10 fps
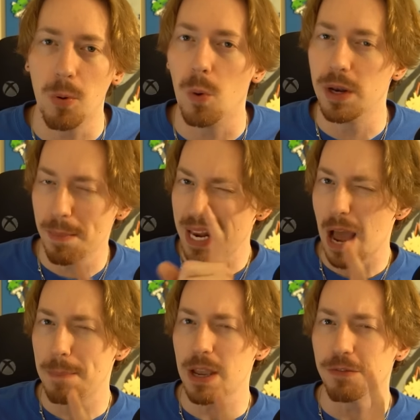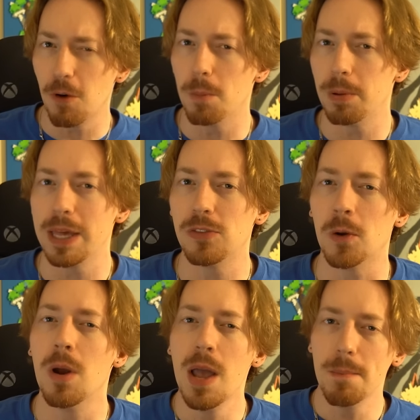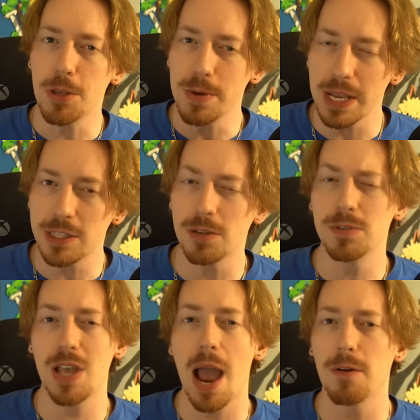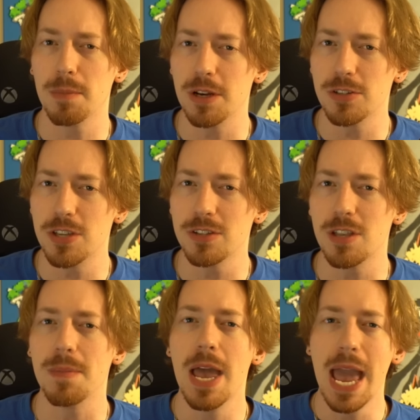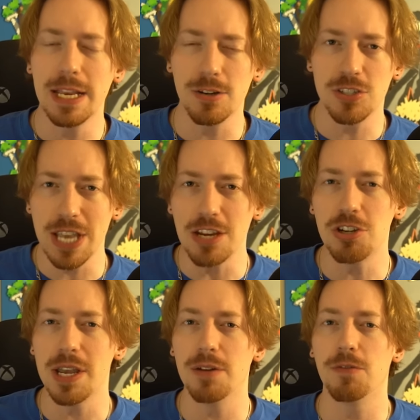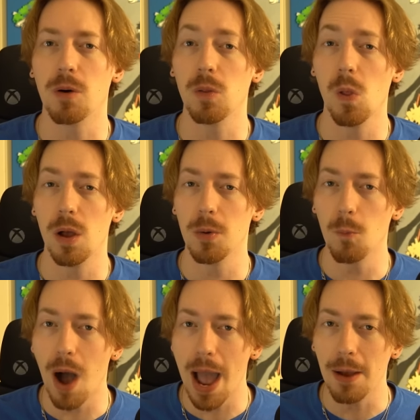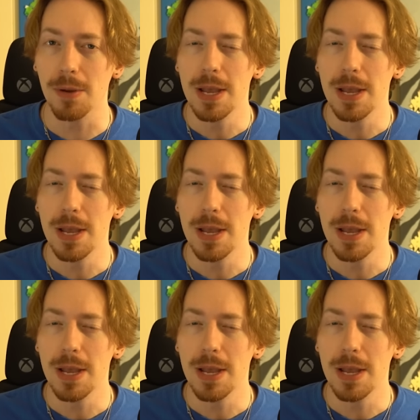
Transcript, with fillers: pool. And it may not be a full playthrough, but you get some Skyrim in your system and you're satiated for a long while.